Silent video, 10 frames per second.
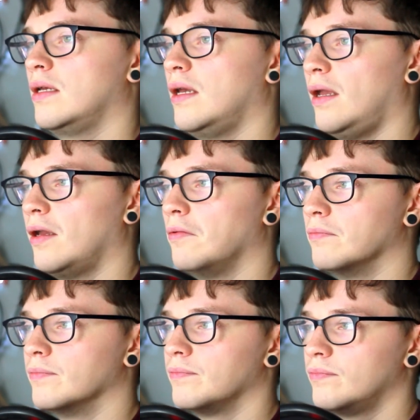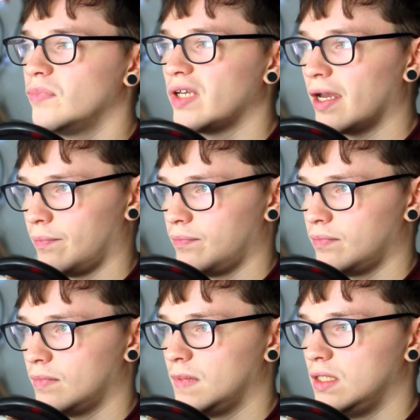But yeah,
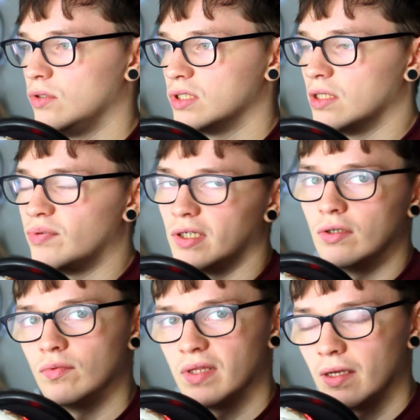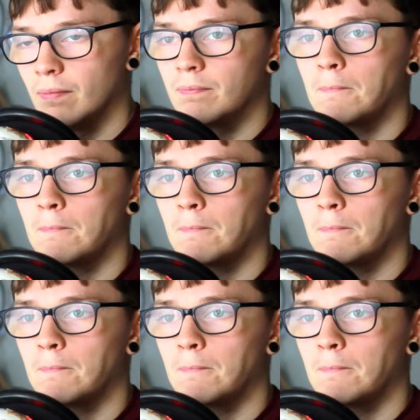usually they're pretty good with it.